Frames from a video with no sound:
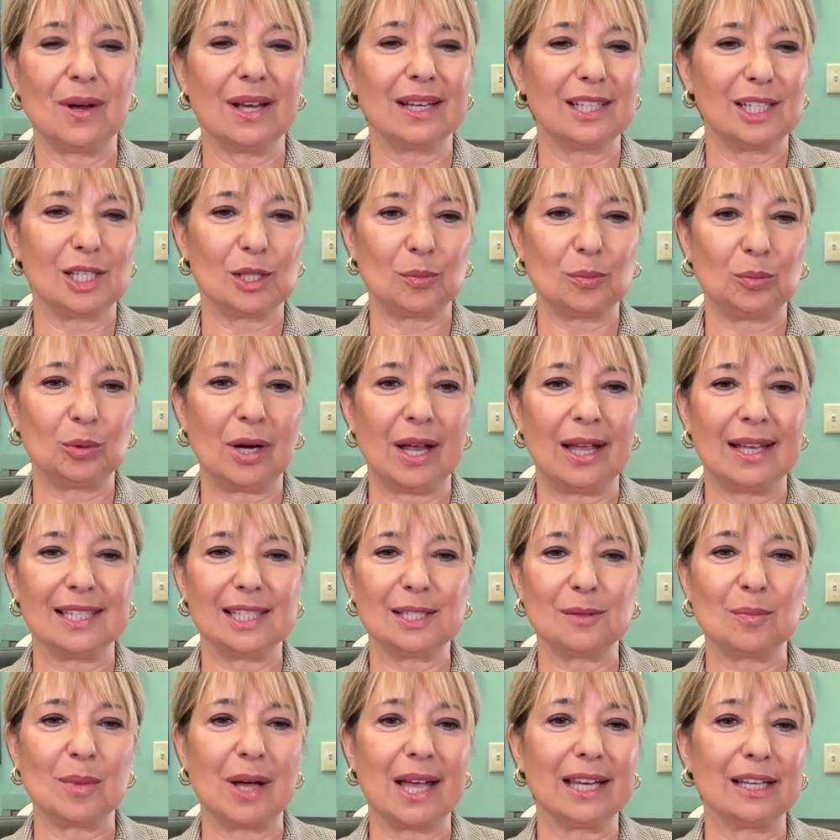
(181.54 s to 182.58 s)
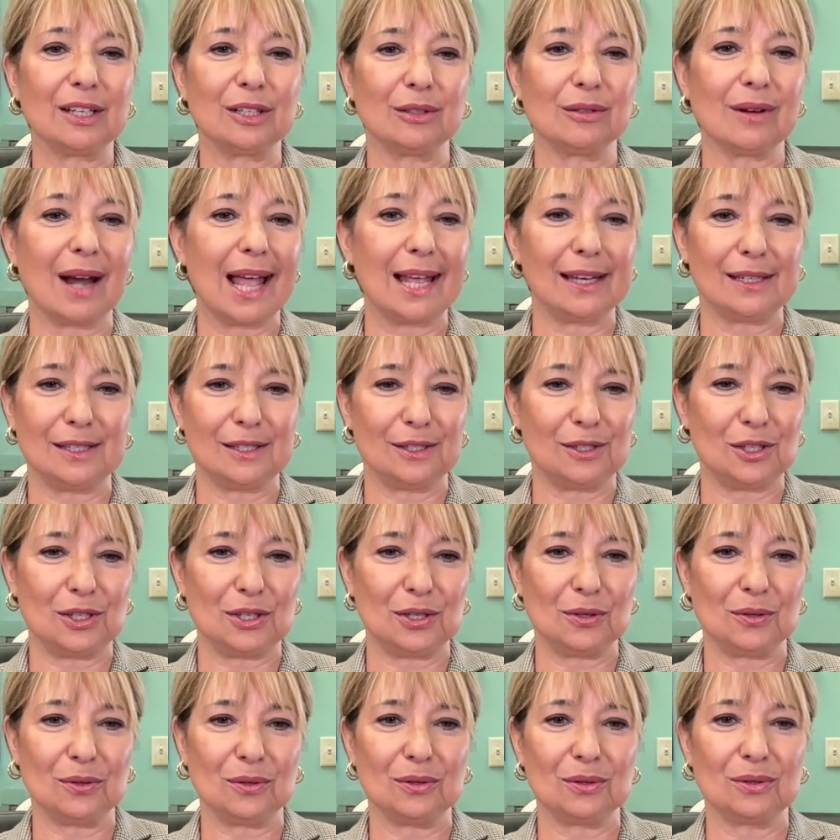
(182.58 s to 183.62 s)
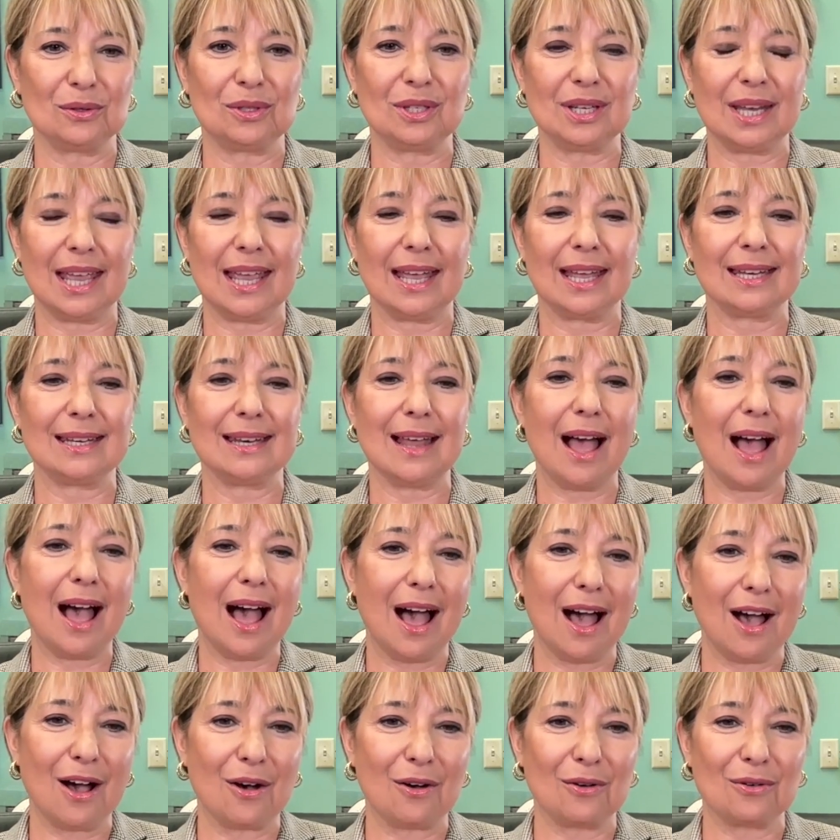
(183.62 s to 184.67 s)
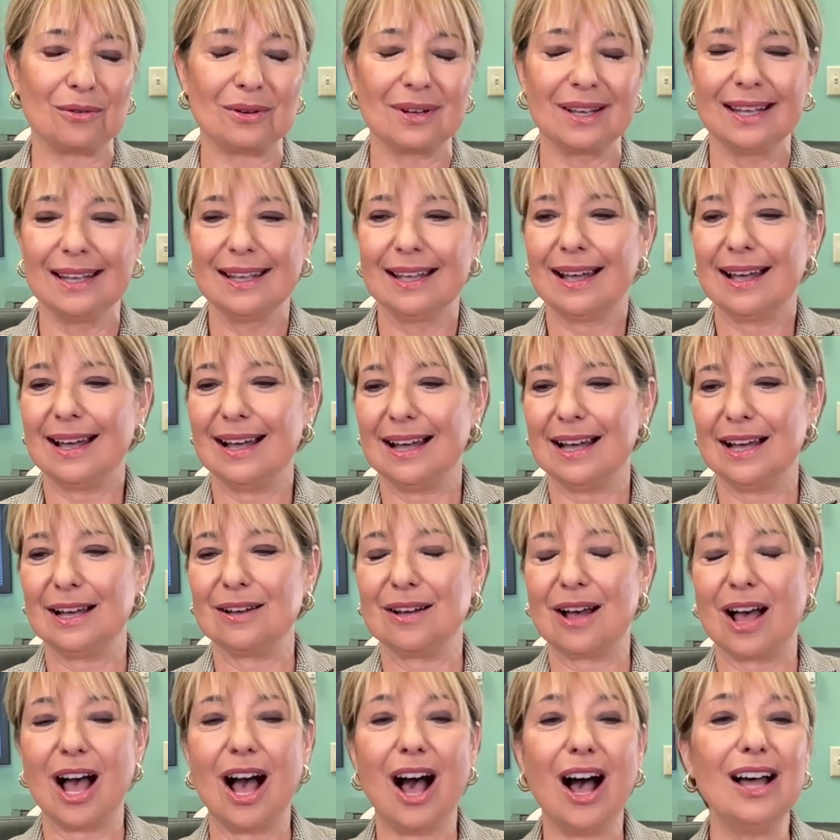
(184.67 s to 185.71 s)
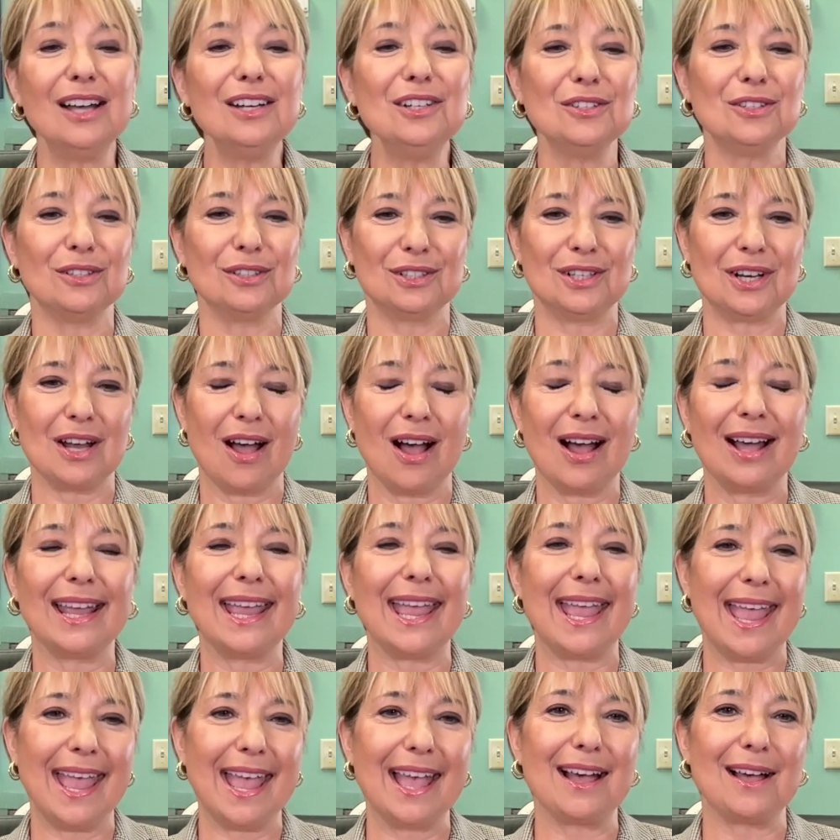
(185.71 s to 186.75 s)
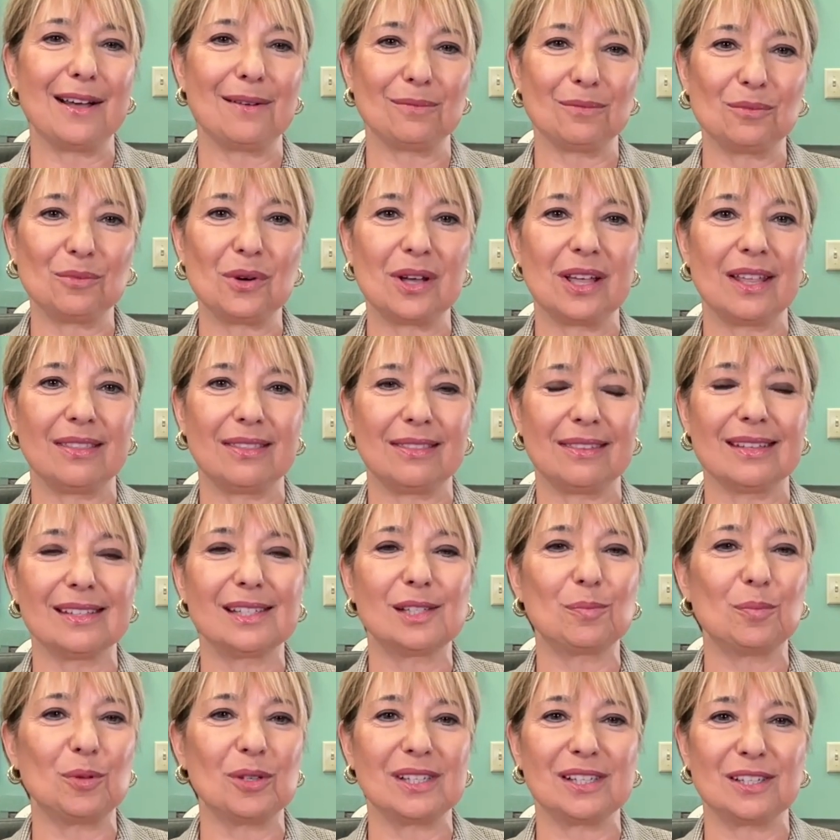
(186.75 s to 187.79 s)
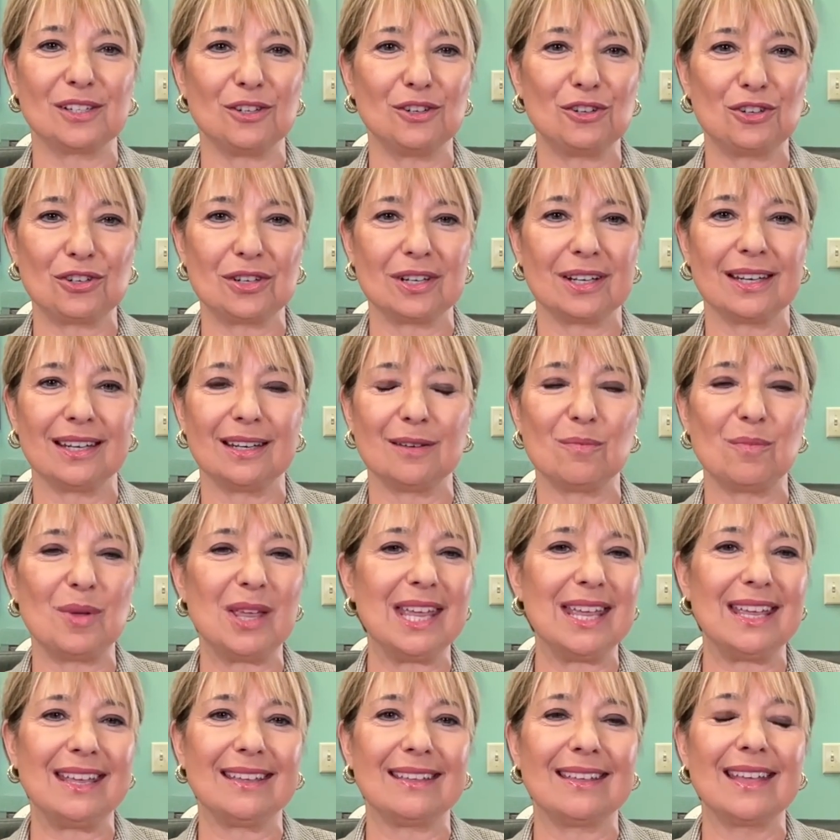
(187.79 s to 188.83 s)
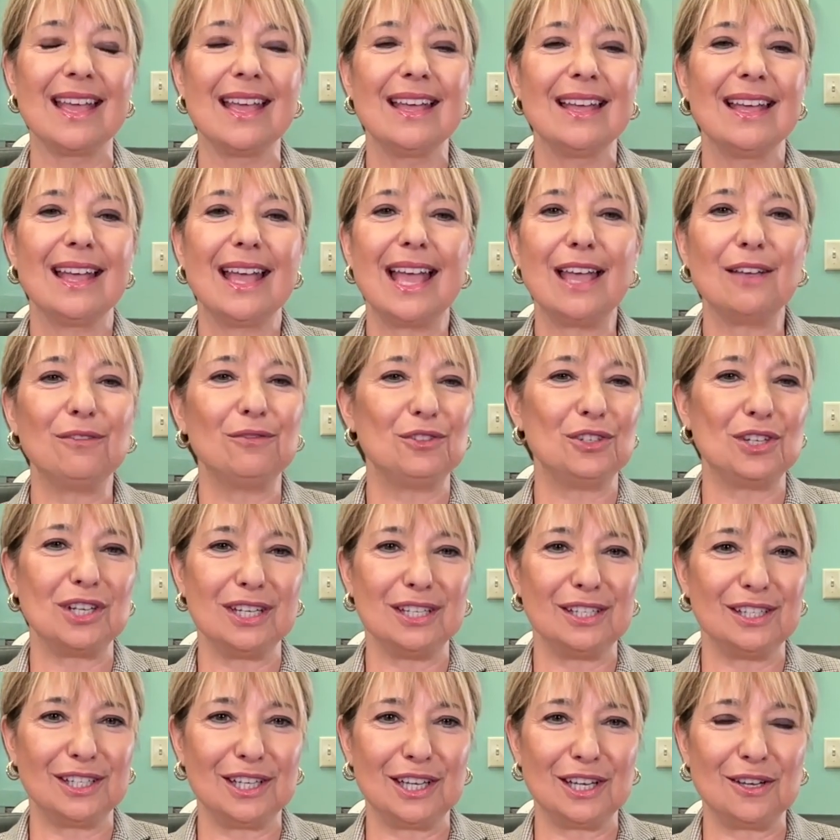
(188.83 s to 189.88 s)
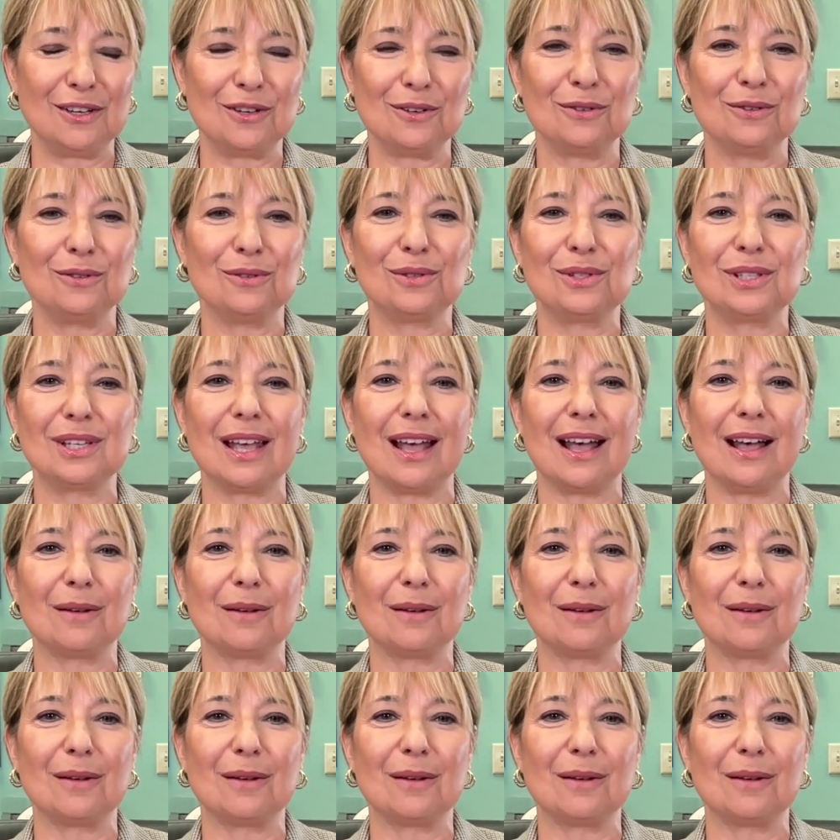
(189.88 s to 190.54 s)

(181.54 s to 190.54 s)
express my gratitude and how honored I am with this position, being FGCU's